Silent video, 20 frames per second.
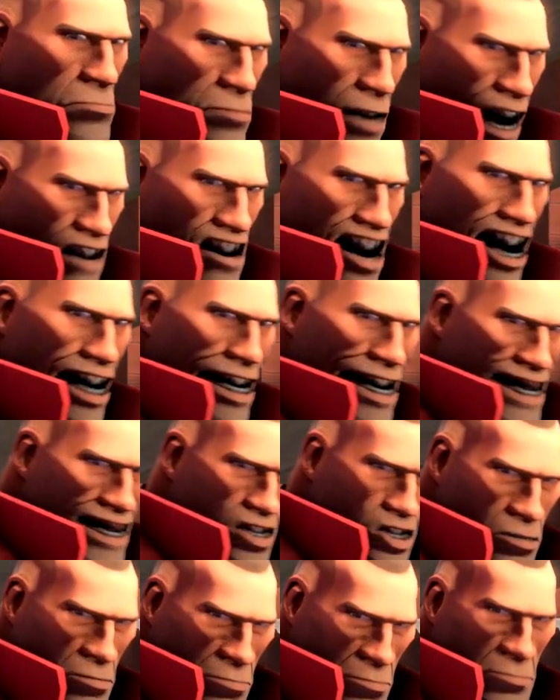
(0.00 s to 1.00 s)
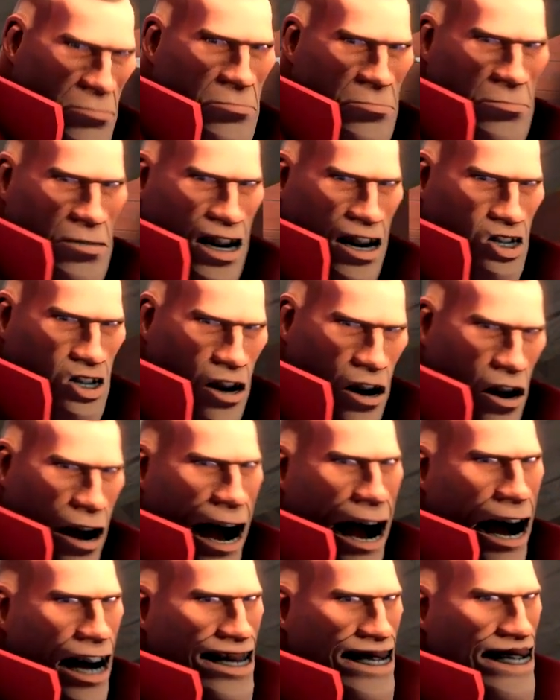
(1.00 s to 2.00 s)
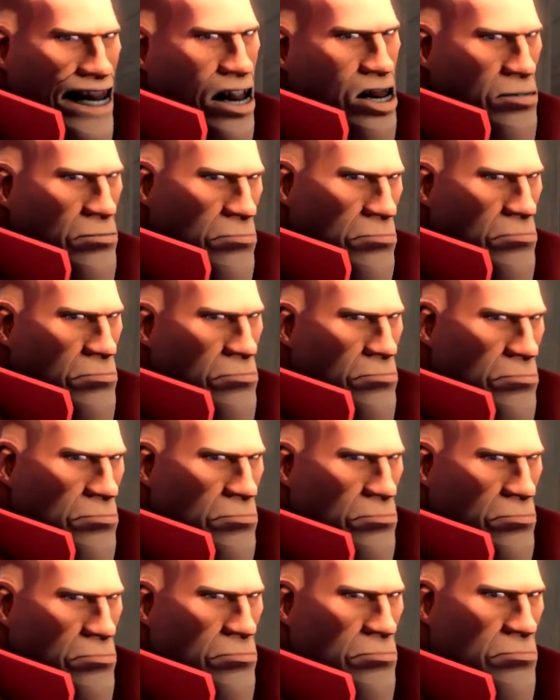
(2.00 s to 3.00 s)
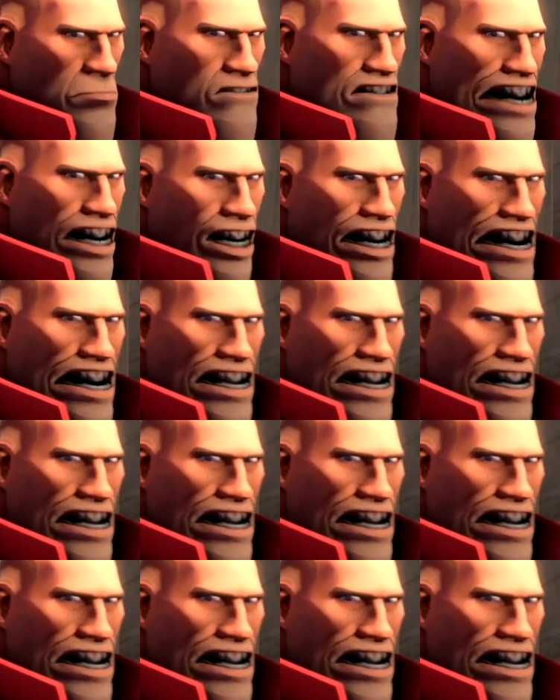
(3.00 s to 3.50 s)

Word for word: Everybody just just relax and take it